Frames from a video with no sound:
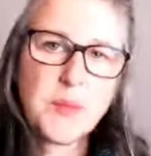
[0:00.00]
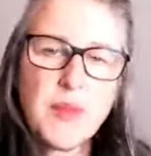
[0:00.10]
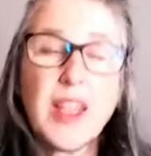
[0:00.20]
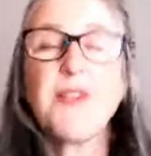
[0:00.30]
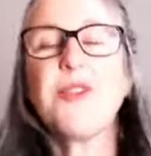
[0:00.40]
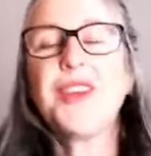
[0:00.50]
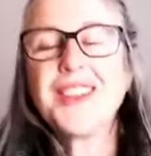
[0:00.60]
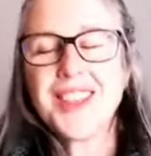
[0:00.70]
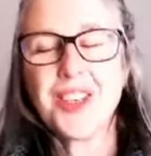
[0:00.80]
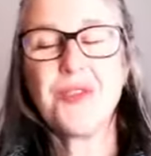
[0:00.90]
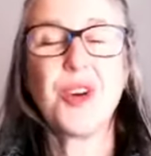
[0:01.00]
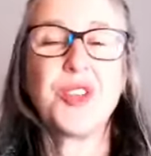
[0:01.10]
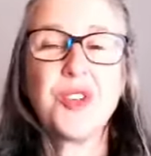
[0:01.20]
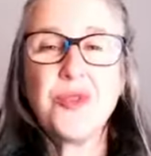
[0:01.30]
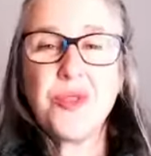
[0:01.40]
If it feels like you've gone
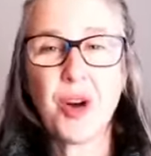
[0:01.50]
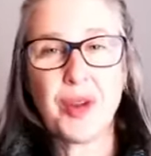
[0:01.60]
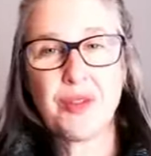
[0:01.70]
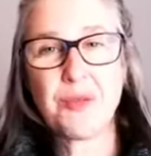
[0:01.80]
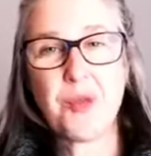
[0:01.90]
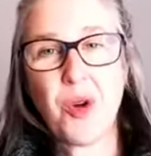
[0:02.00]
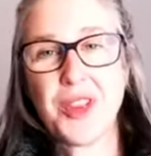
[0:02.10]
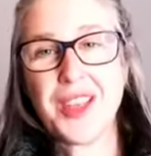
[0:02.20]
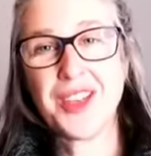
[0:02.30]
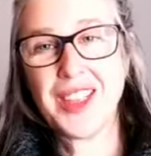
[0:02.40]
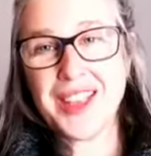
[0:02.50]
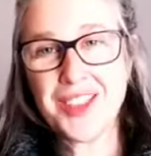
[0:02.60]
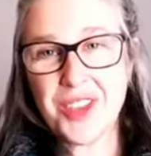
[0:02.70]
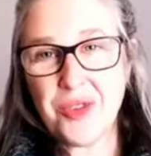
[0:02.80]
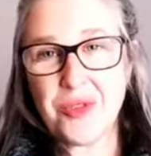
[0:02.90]
so far away from the wall that your legs are
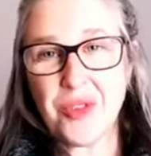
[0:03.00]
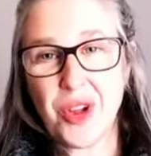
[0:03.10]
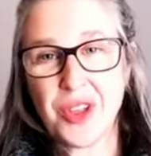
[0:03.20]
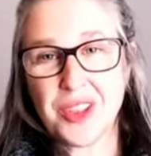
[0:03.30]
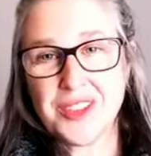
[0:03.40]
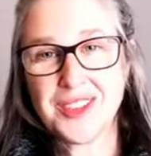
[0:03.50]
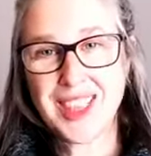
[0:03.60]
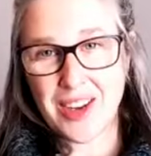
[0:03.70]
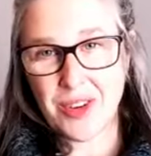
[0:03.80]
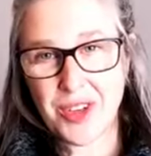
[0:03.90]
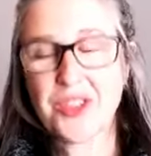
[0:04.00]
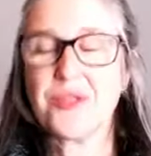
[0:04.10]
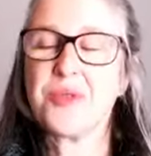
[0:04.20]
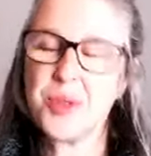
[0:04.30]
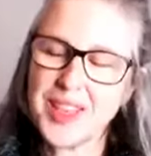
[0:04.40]
going to fall down onto the
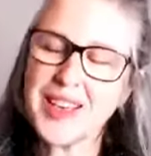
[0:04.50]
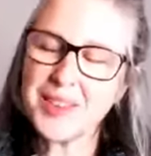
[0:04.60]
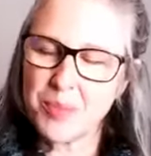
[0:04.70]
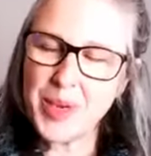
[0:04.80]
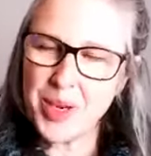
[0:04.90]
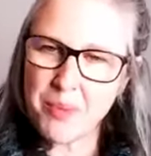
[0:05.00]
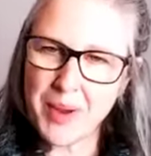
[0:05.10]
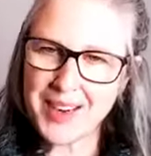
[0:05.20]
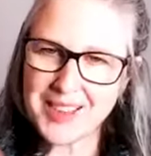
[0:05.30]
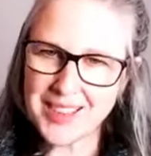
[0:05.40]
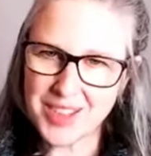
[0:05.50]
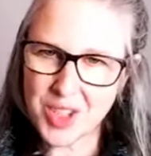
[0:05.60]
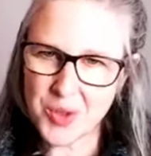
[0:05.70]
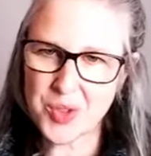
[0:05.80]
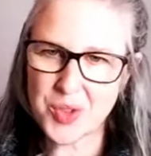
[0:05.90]
floor, then bring your butt a little
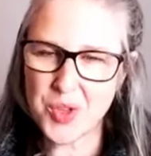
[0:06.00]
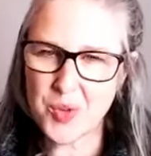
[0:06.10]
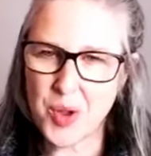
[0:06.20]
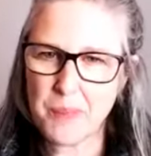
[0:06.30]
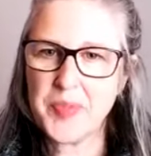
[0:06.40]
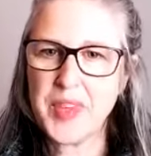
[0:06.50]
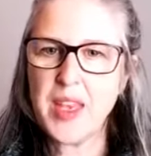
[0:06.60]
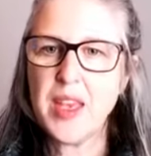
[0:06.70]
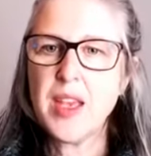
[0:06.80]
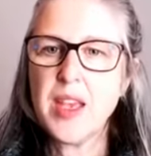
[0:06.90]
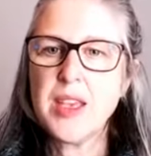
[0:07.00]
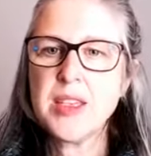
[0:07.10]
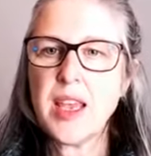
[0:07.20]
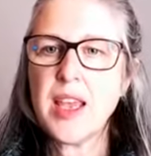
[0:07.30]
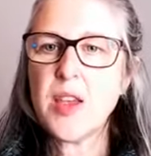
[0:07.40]
closer to the wall.
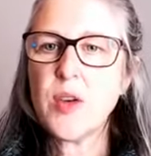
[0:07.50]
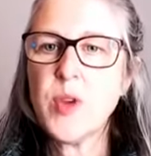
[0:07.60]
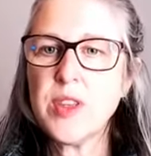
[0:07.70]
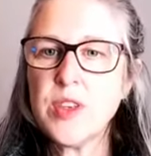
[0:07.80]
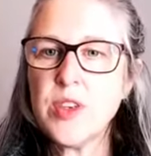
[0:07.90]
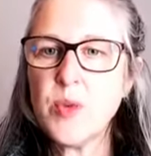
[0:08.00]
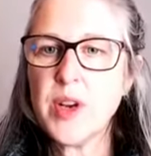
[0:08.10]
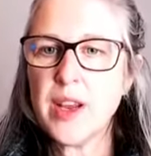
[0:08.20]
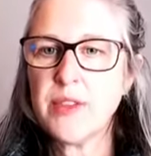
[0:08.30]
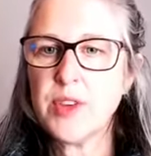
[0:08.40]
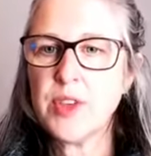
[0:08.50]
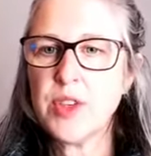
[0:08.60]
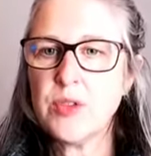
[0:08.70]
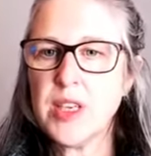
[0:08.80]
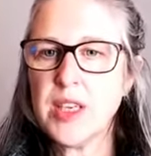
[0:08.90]
Take with you whatever
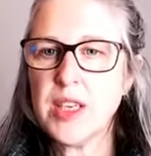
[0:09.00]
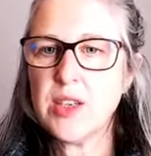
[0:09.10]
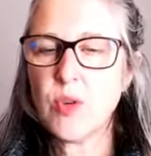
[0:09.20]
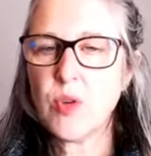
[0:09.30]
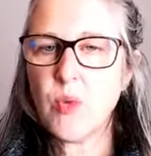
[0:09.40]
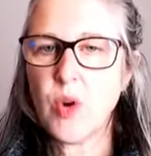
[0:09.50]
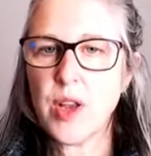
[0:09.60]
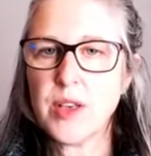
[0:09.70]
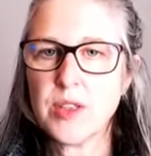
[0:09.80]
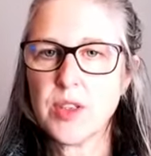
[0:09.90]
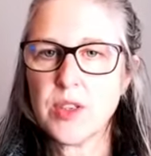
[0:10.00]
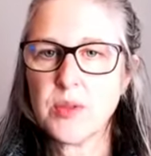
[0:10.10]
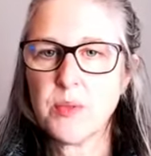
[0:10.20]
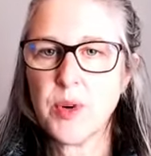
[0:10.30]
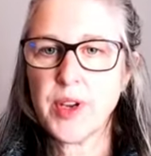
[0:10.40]
you need or want to
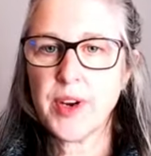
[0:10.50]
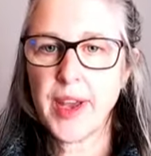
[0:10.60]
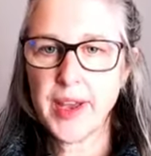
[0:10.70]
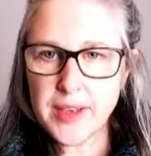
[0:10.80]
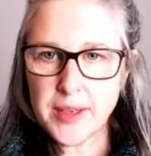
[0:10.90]
support your head.